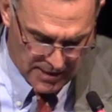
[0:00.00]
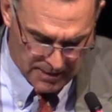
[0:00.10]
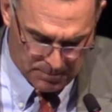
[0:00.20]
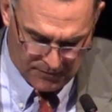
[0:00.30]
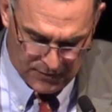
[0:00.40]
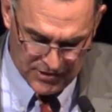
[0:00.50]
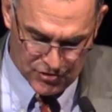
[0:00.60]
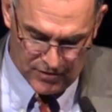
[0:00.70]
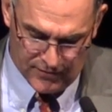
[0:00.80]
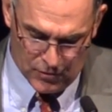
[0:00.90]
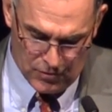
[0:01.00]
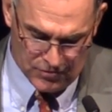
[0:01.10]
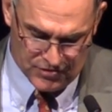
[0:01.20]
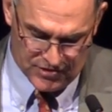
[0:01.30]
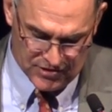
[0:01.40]
and a professor of
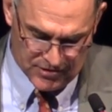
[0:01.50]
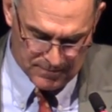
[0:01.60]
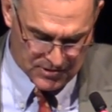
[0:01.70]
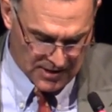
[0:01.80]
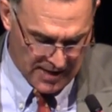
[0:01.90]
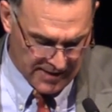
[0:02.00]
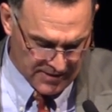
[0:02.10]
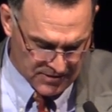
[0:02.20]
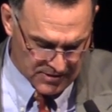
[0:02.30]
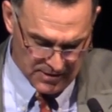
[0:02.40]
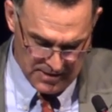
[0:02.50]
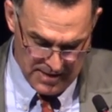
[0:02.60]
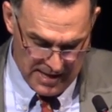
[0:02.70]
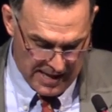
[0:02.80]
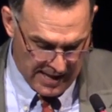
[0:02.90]
Earth System Science
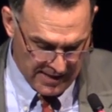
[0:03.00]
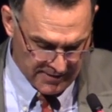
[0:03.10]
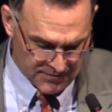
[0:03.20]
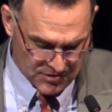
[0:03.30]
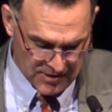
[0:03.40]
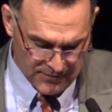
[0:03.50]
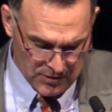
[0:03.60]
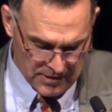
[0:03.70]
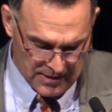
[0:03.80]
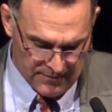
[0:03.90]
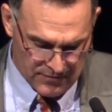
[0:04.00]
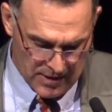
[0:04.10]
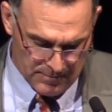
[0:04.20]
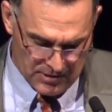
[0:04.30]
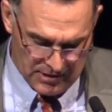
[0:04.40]
and of Civil and
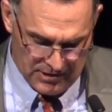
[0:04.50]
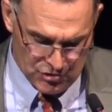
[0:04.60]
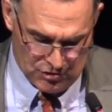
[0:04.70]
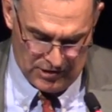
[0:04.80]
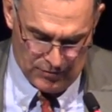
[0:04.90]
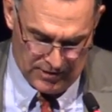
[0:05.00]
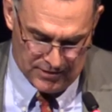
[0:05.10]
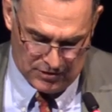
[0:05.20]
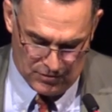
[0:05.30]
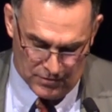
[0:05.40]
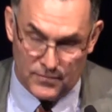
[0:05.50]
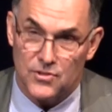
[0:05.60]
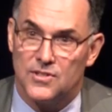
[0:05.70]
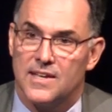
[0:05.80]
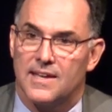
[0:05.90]
Environmental Engineering at the
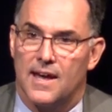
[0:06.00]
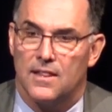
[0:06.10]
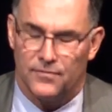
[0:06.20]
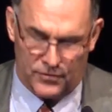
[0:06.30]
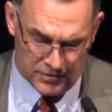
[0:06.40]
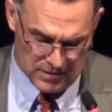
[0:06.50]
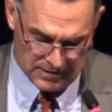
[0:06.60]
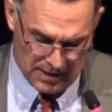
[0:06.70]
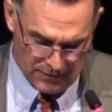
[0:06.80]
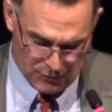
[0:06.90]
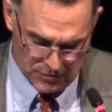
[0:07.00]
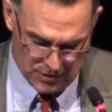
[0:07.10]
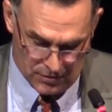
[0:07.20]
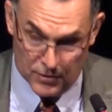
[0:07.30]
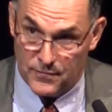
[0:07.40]
University of
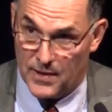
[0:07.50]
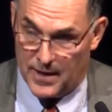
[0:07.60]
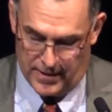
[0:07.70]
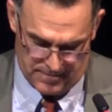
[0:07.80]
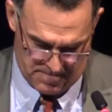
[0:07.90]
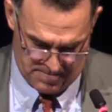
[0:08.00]
California, Irvine.